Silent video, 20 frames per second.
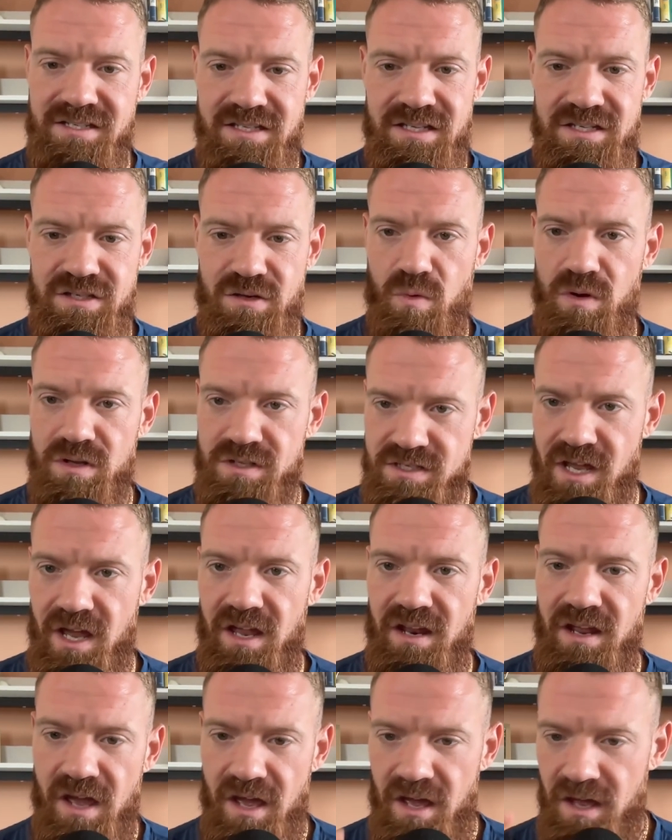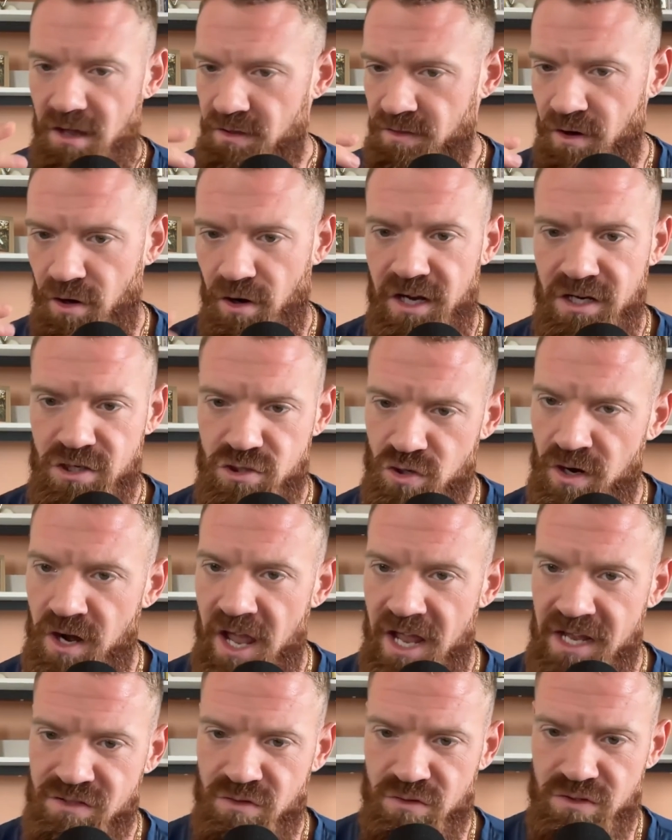These are ones that they're
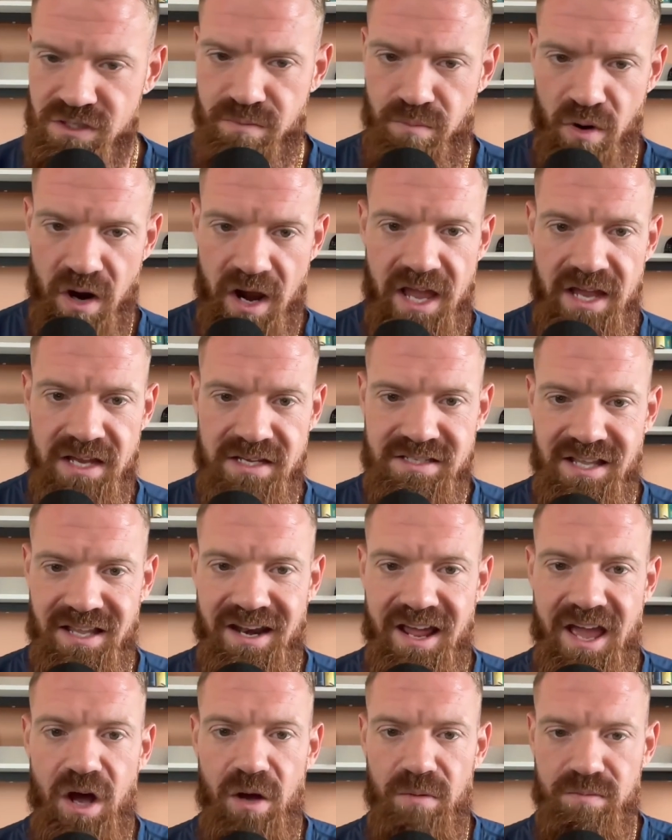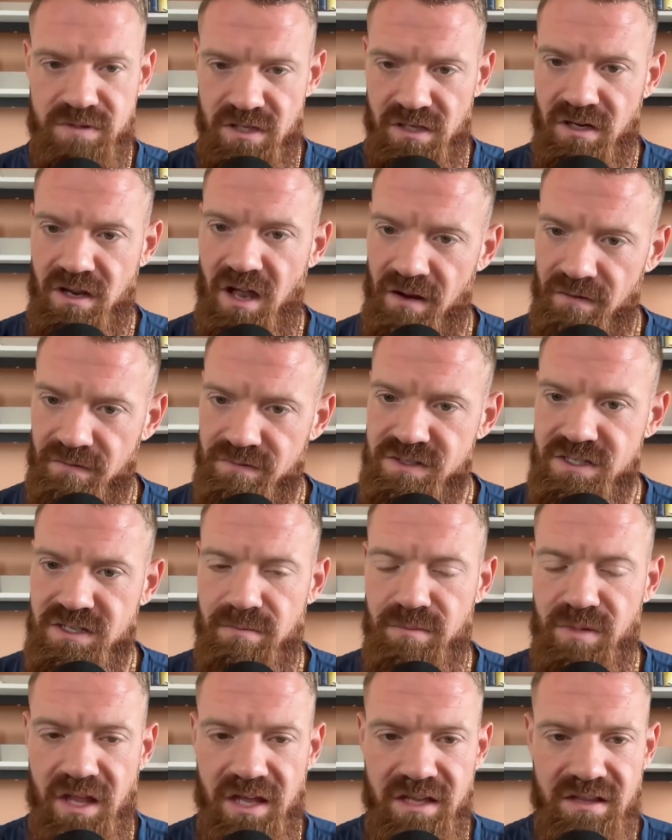intranasal sprays that help to kind of
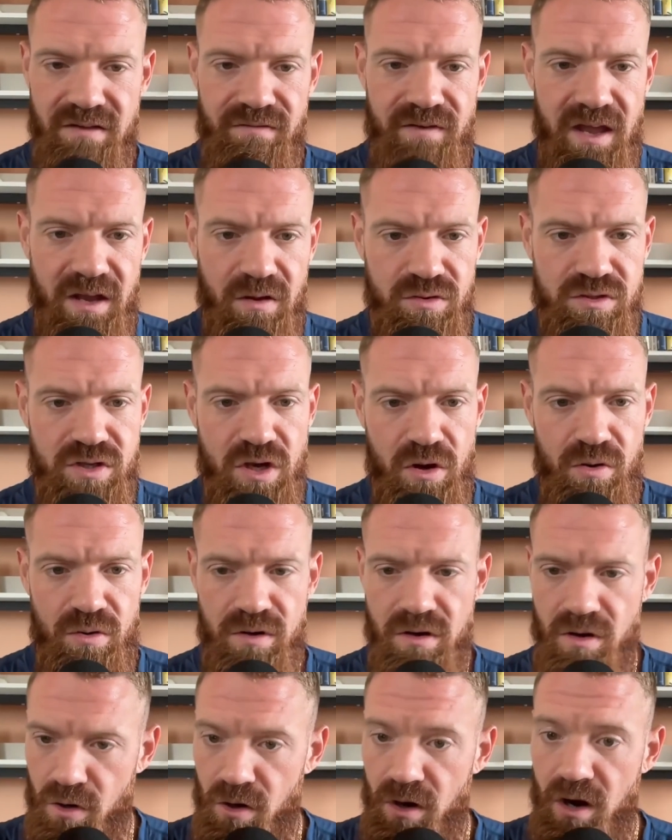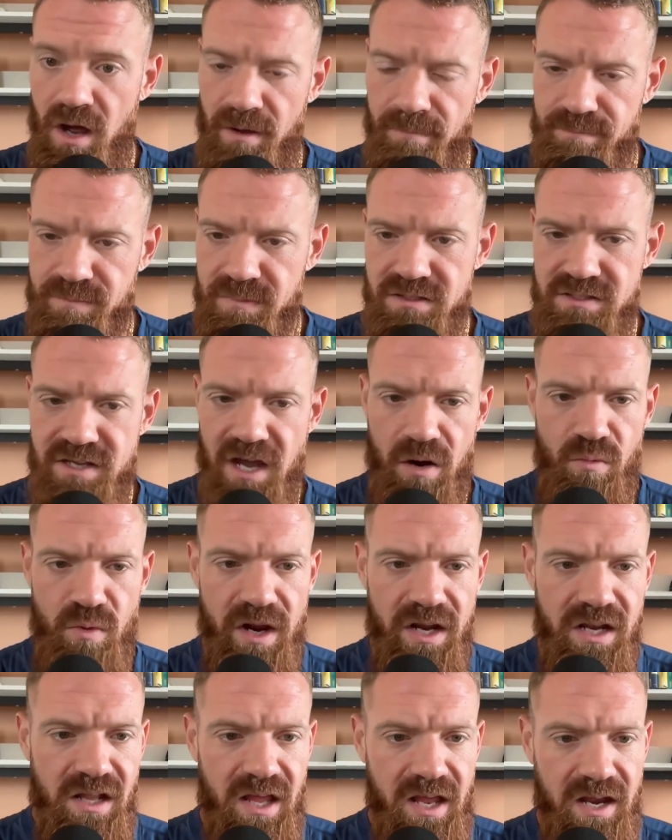stimulate the vagal tone or
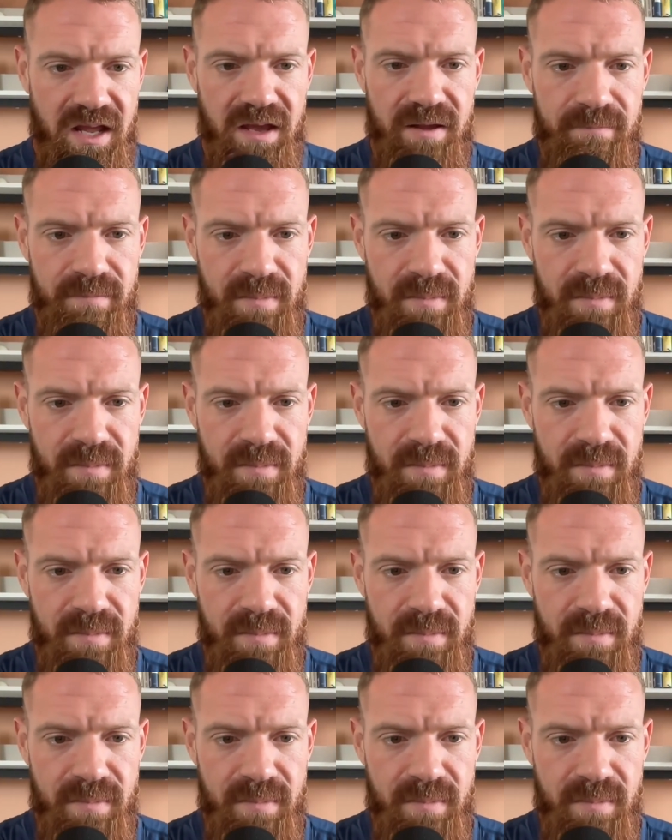downregulate it.